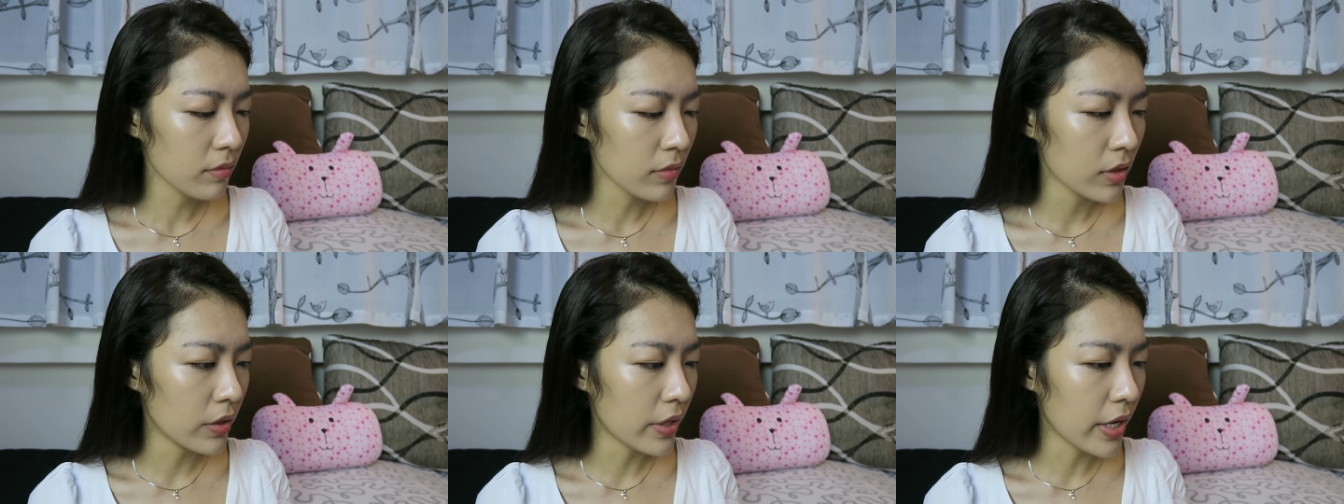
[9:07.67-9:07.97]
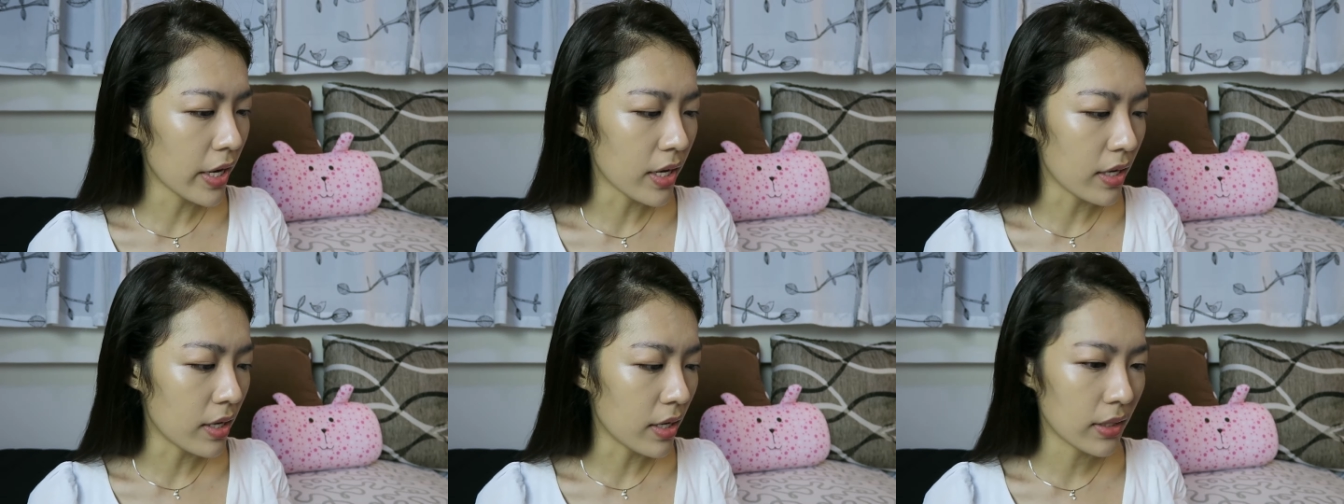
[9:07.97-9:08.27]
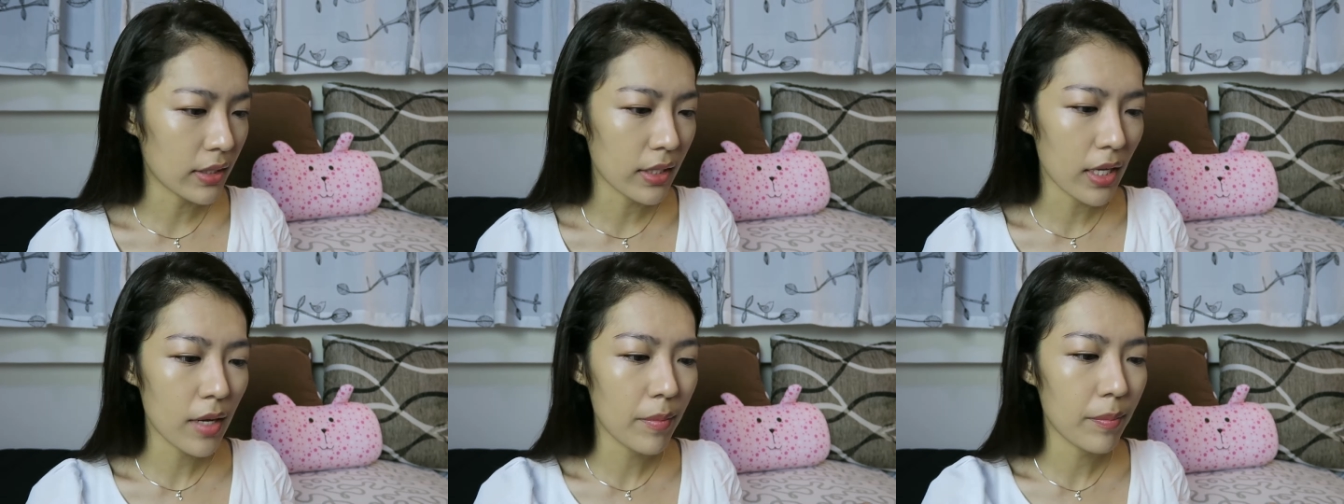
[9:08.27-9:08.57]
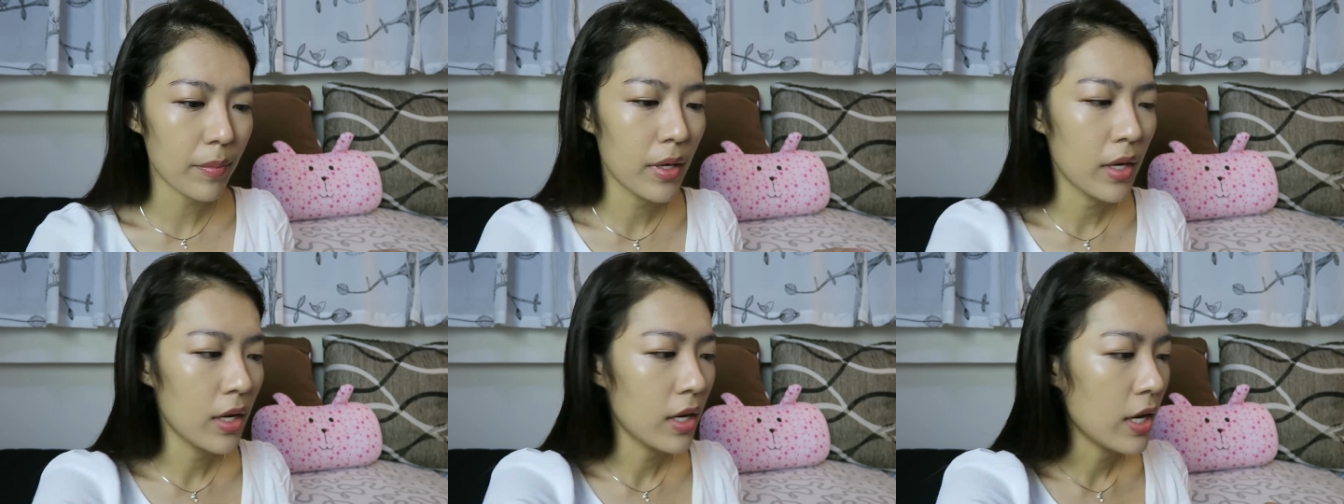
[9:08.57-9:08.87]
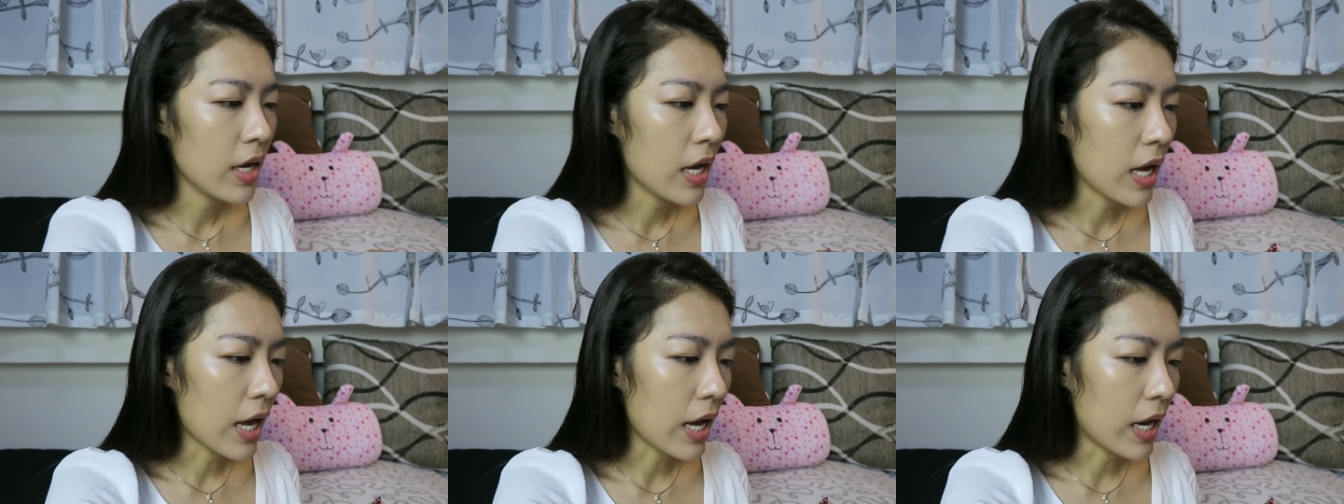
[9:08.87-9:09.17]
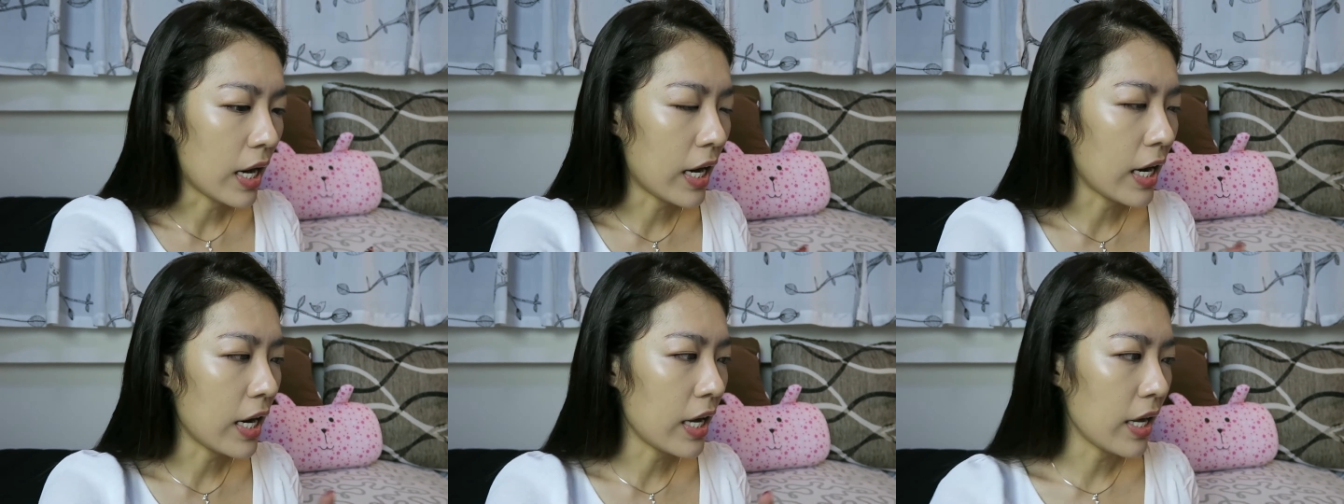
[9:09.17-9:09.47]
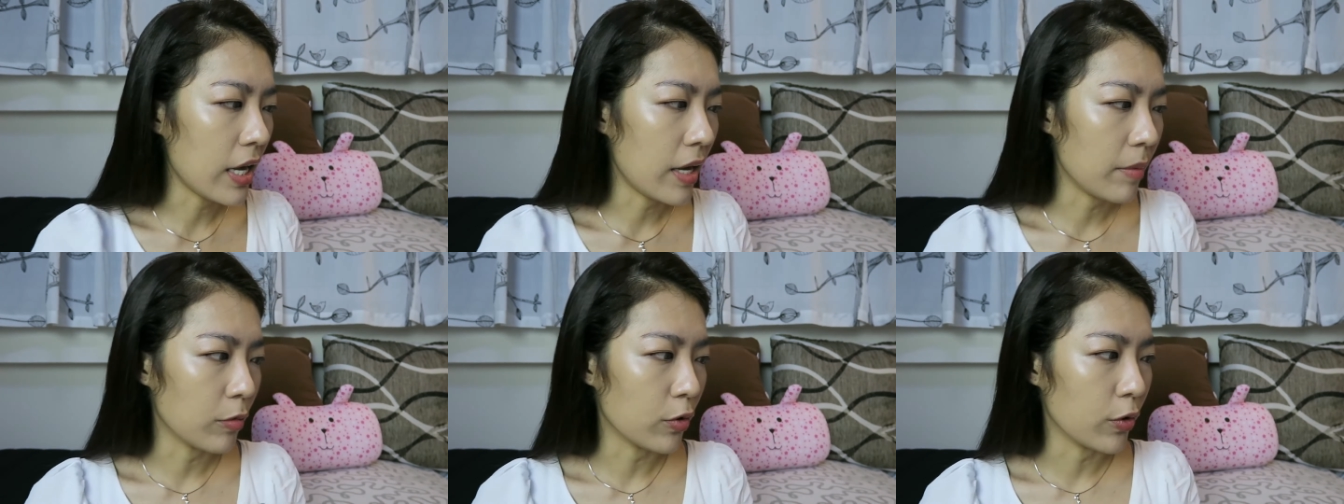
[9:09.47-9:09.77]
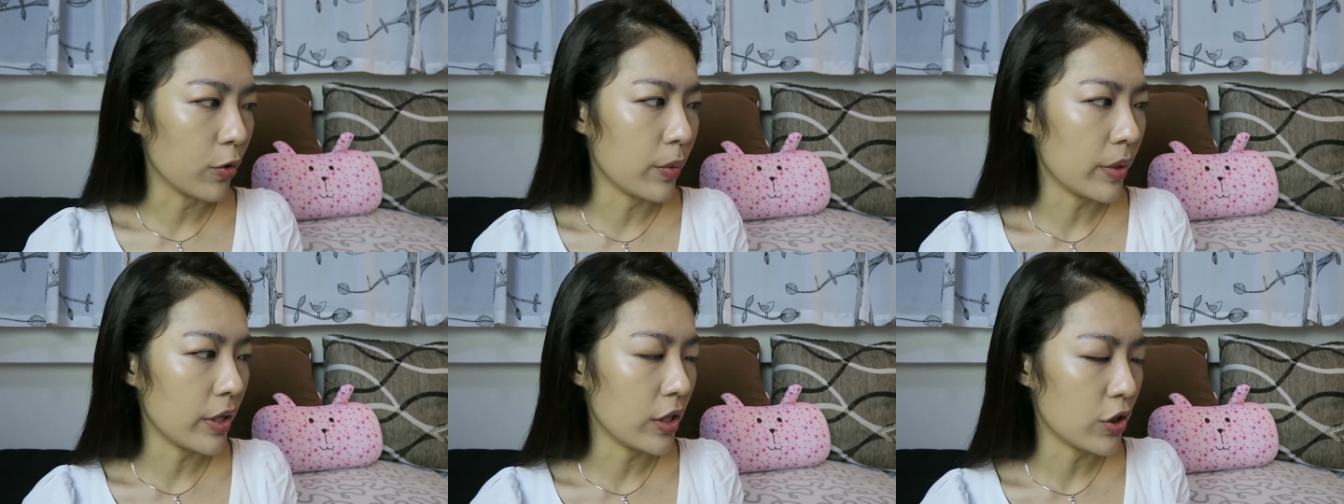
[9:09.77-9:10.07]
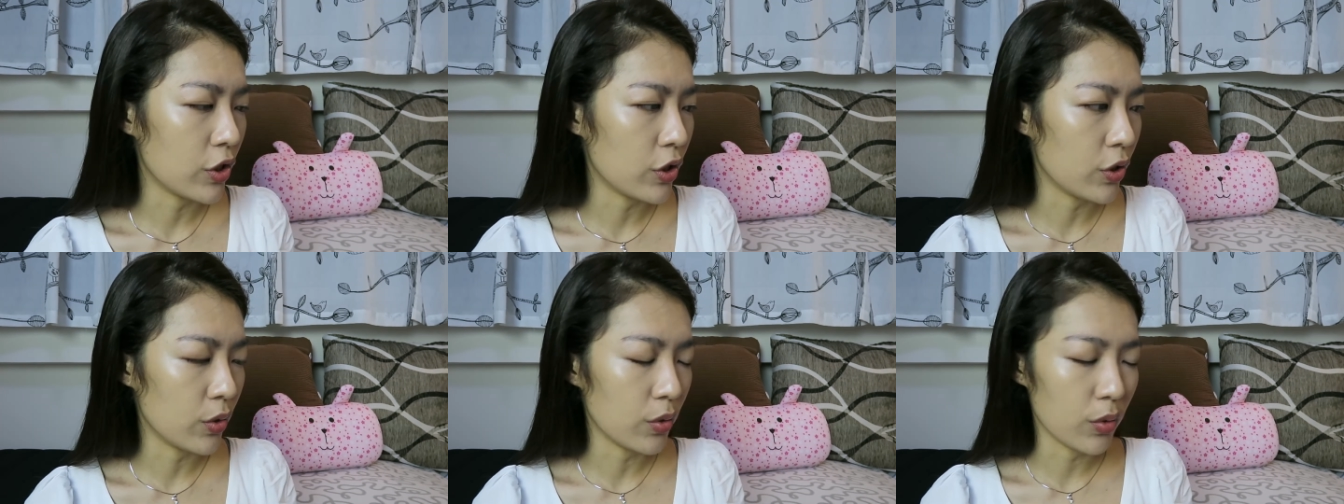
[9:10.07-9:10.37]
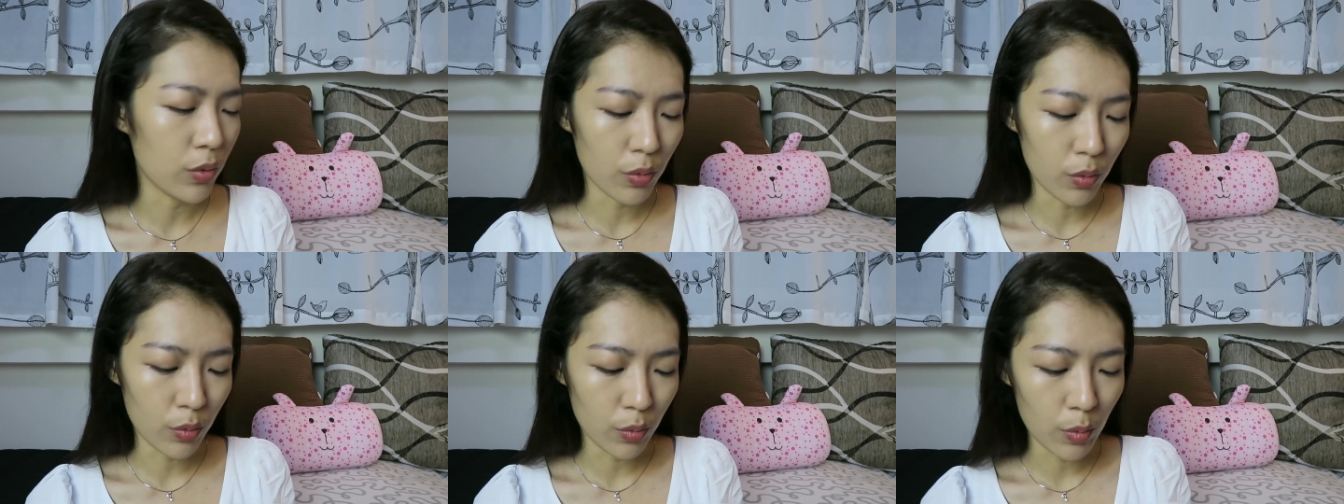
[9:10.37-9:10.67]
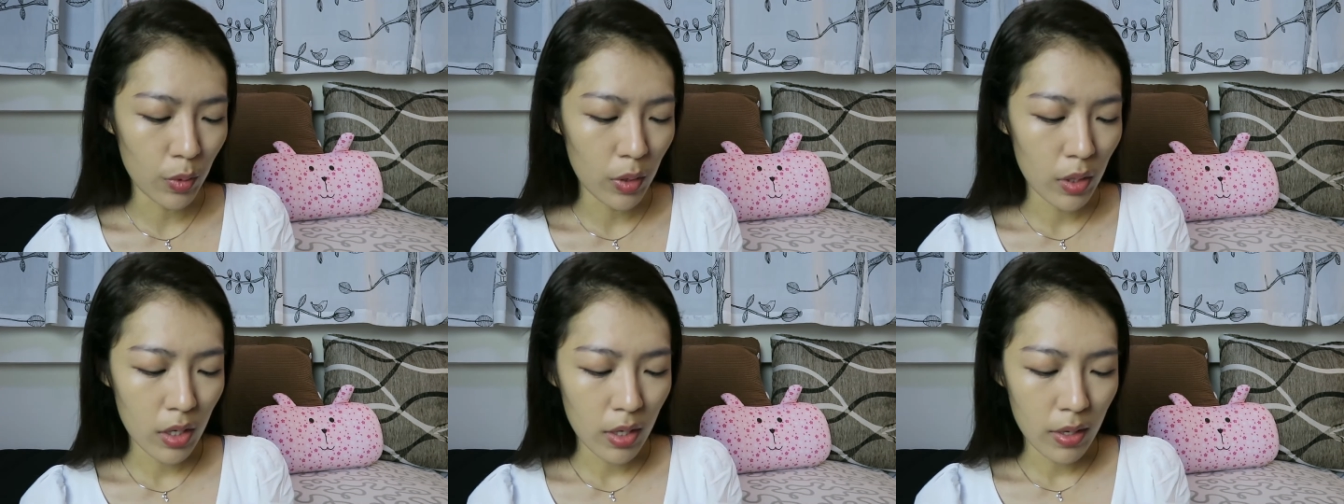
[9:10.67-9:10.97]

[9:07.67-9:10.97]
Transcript: Okay, next up I am going to